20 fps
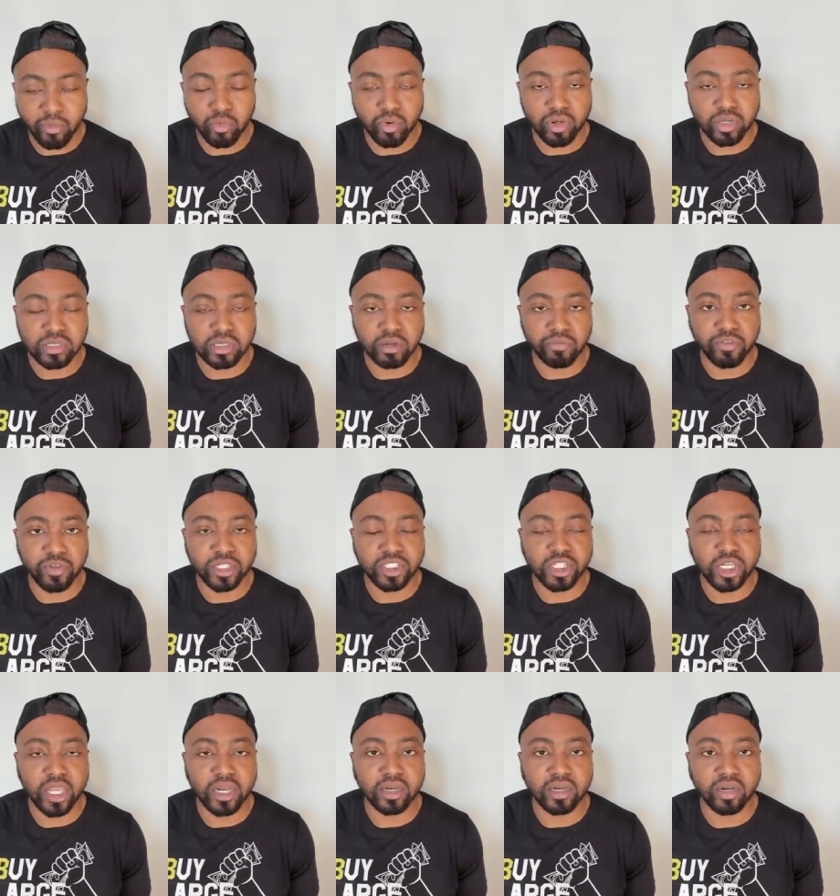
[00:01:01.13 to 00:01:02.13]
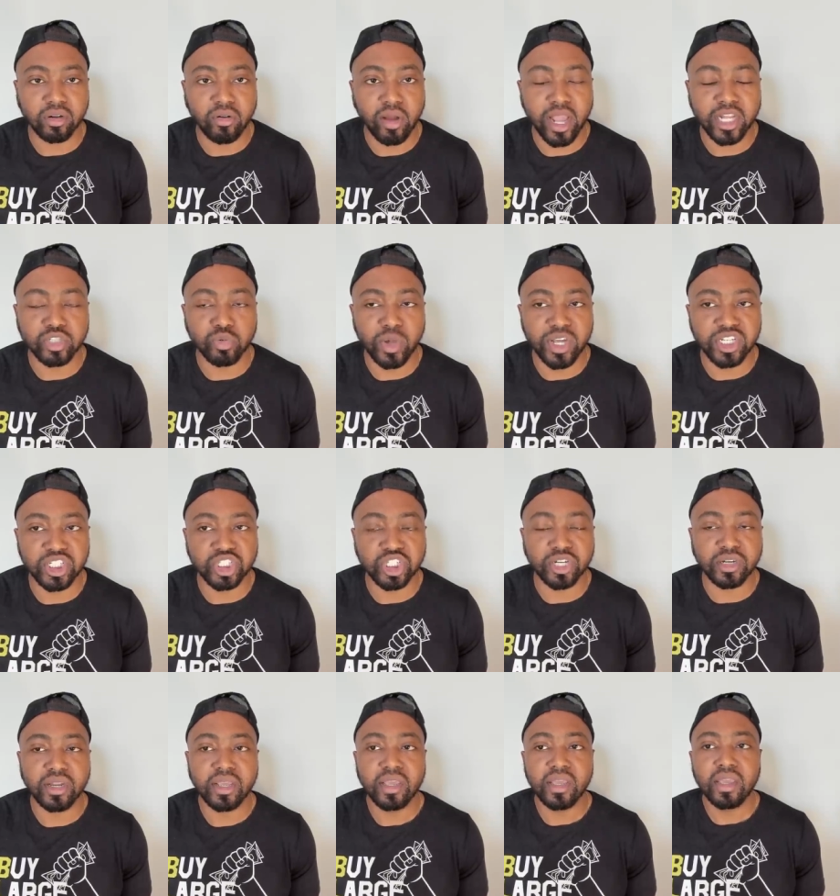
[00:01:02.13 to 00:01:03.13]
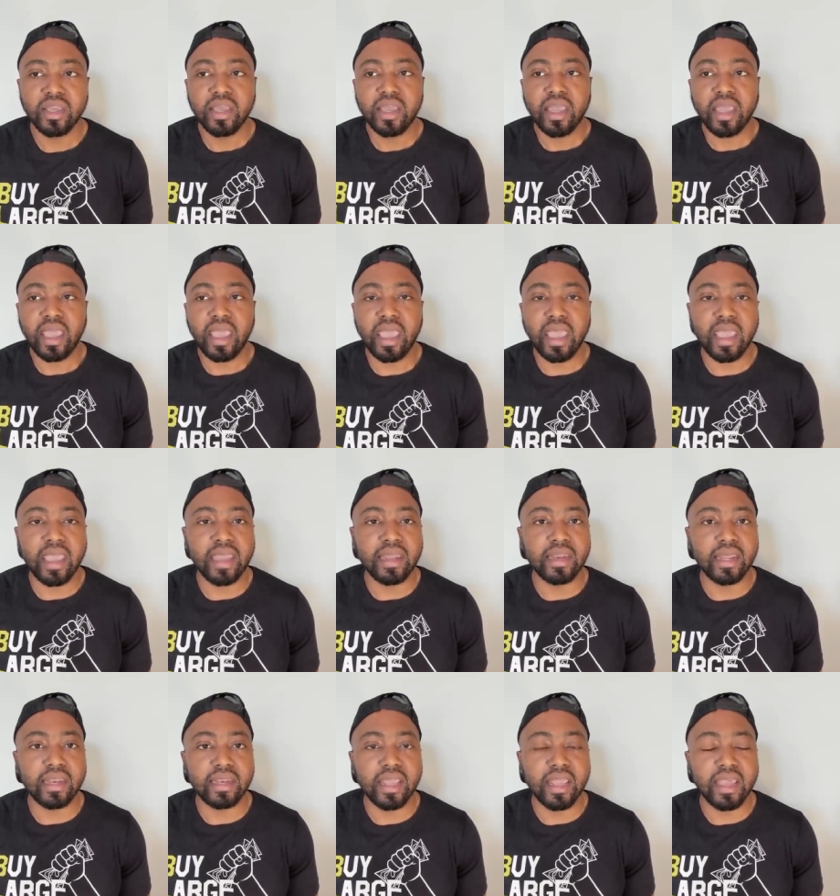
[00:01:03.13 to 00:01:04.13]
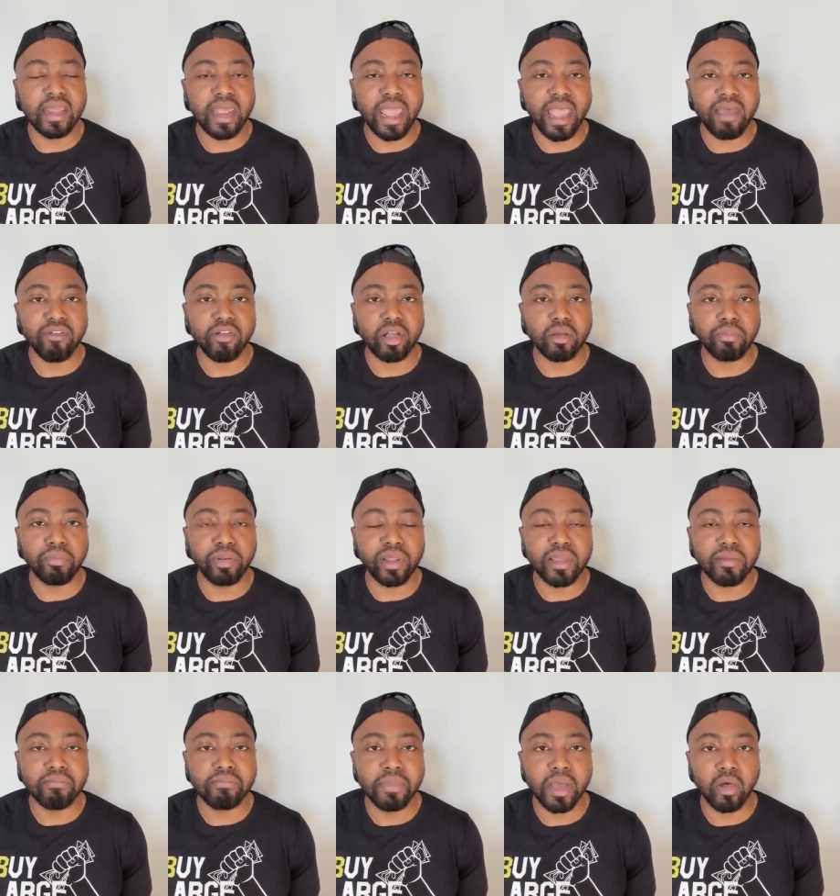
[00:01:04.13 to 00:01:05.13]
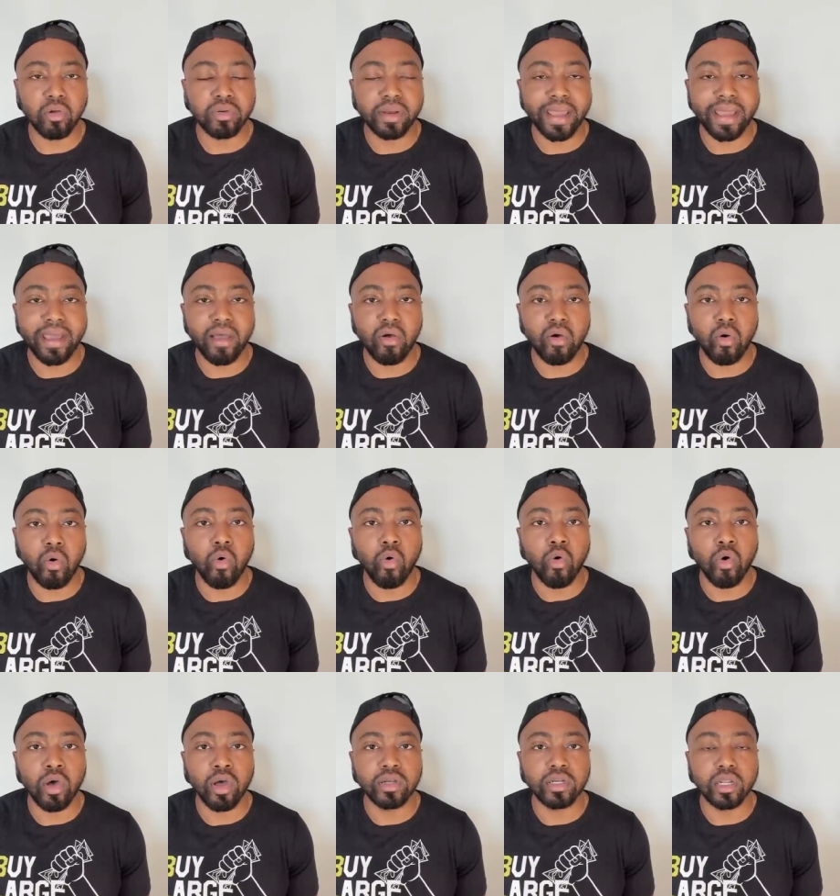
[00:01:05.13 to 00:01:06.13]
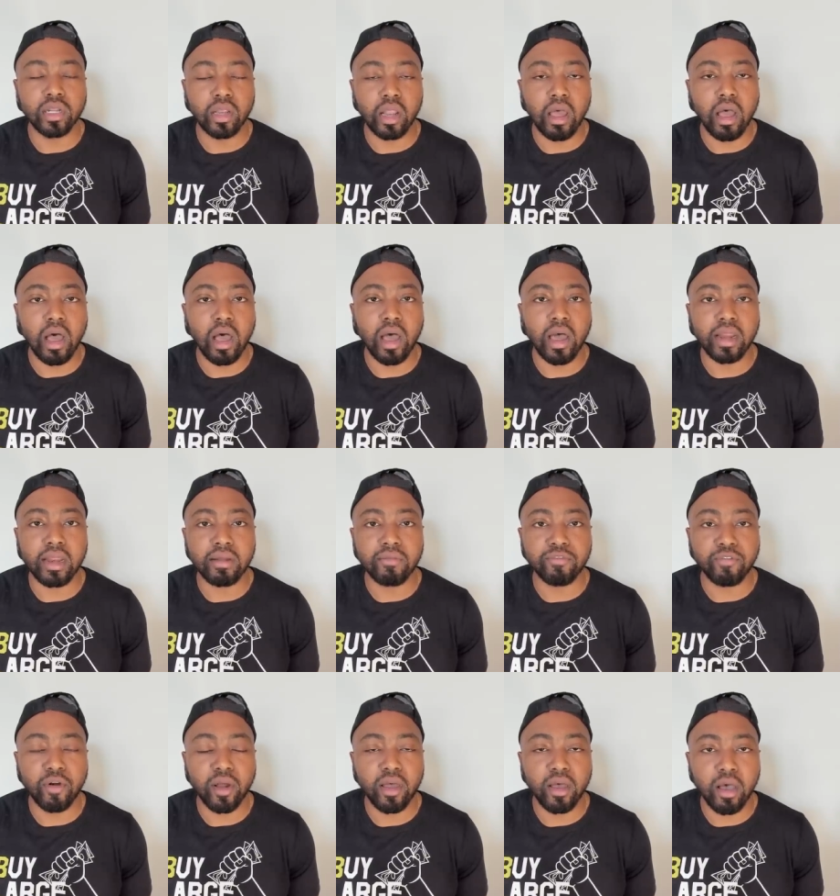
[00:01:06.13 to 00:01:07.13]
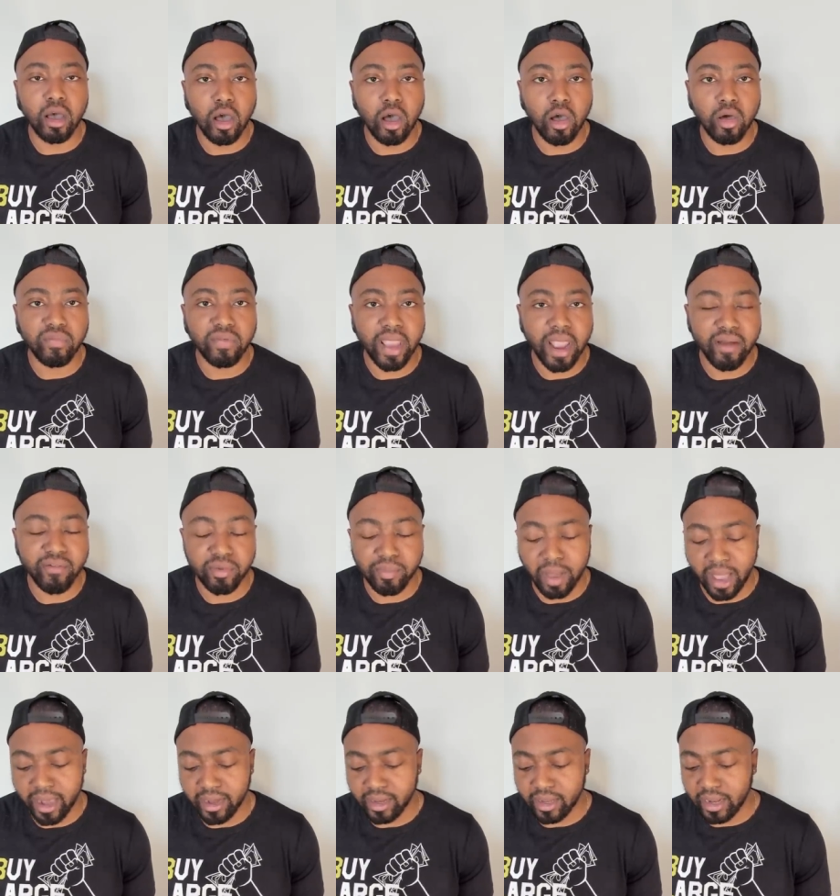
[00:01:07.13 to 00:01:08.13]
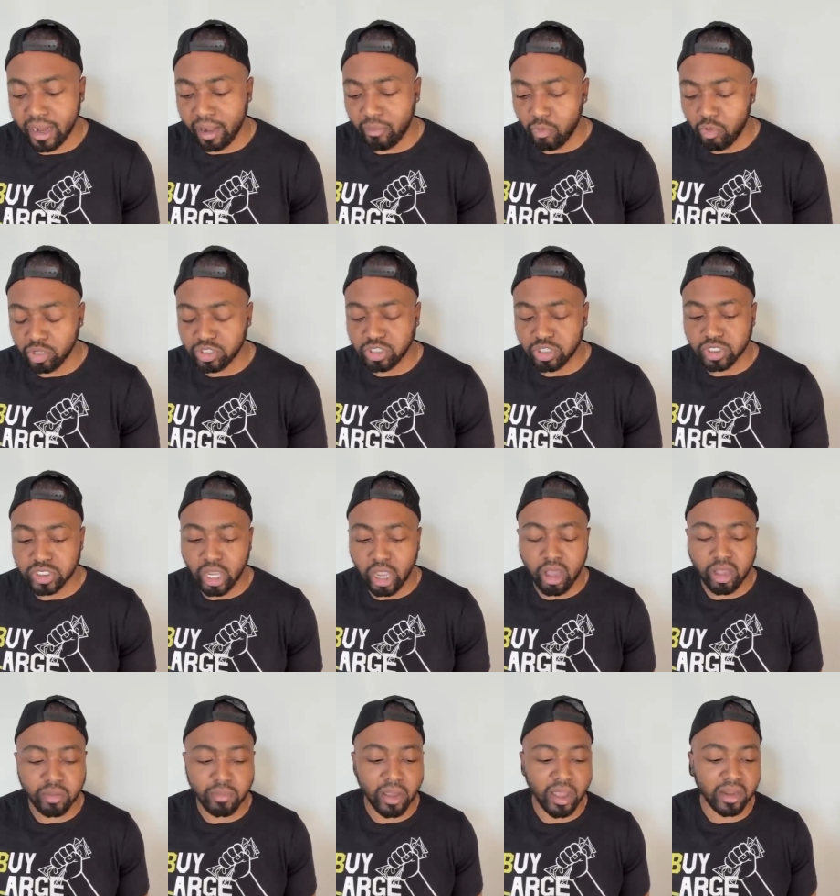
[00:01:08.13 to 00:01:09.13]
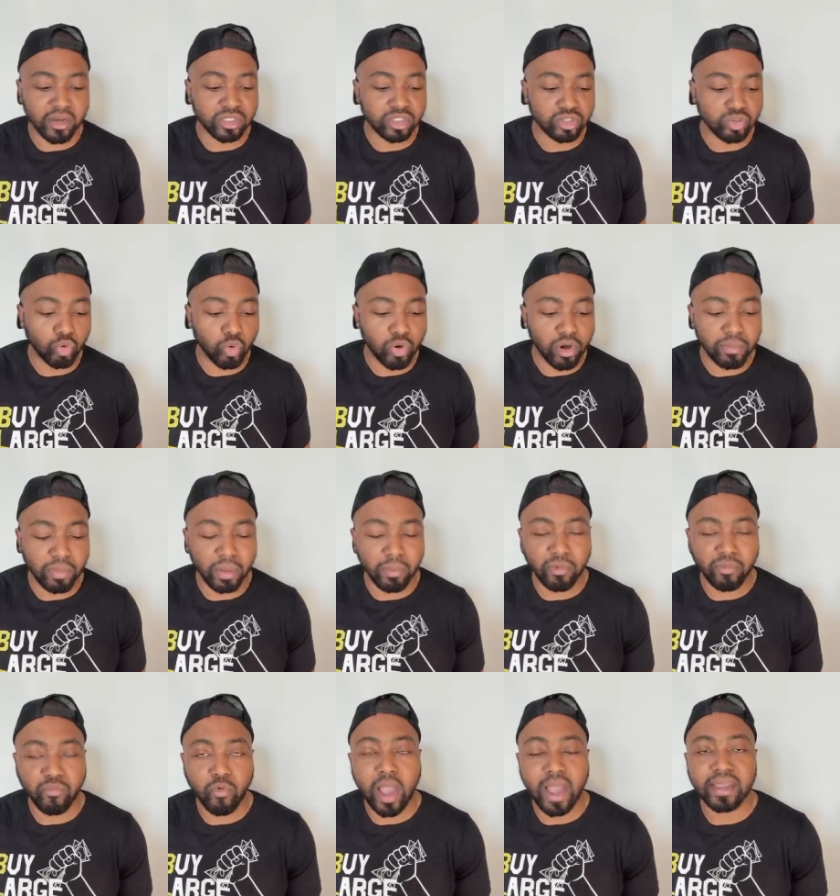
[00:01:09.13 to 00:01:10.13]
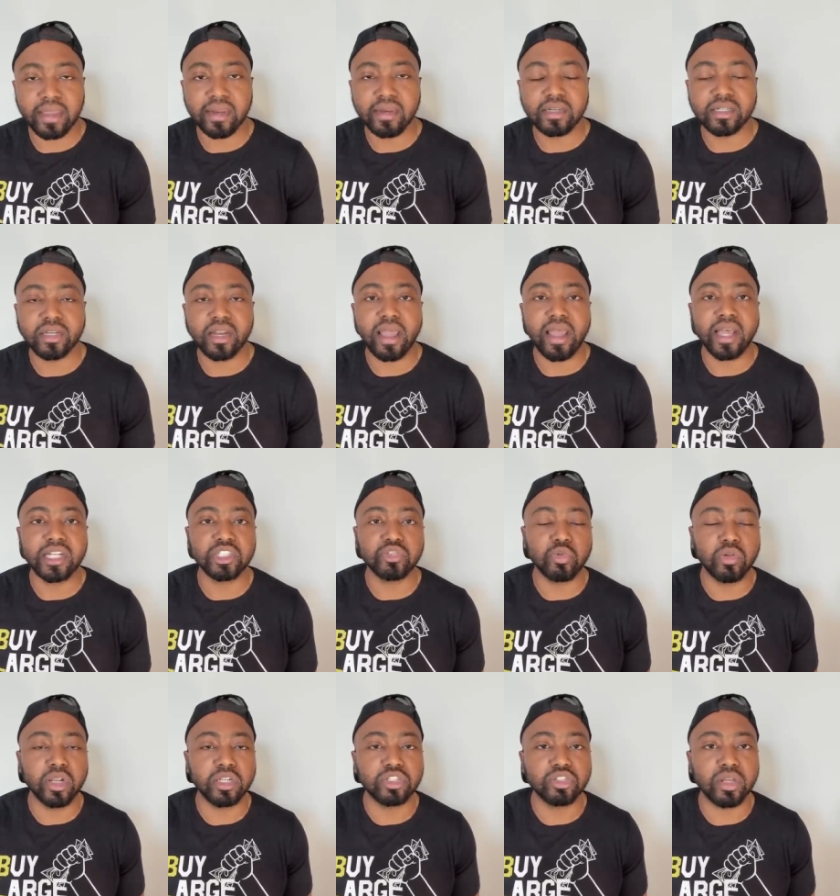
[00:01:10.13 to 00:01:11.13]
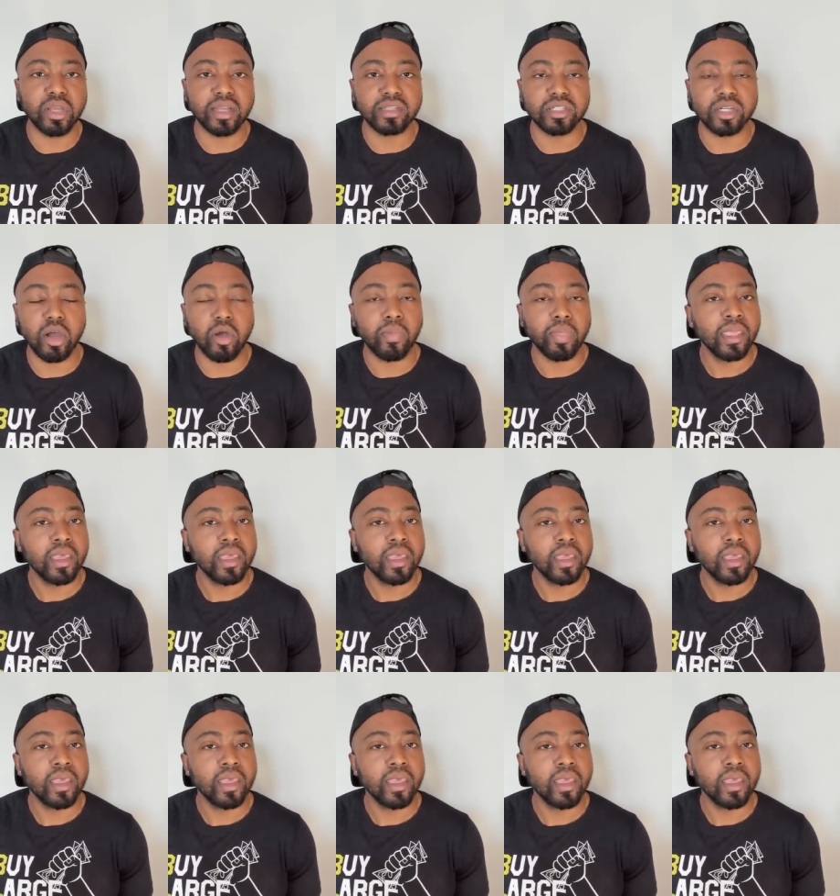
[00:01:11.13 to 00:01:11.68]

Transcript: was officiating the graduation and then have a complete meltdown on the lawn in front of everybody. And I want to talk about this story, but before I get into that, I just want to let you guys know.